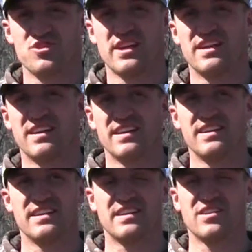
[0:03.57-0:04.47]
shed
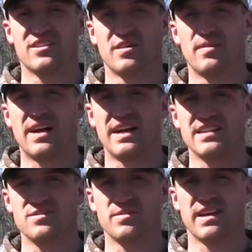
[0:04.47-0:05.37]
hunting and clear our
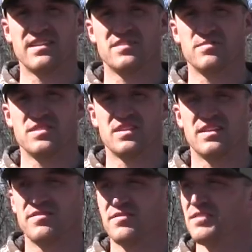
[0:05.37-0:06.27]
minds. We had some
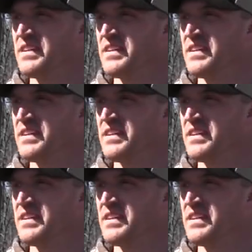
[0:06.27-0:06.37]
stuff,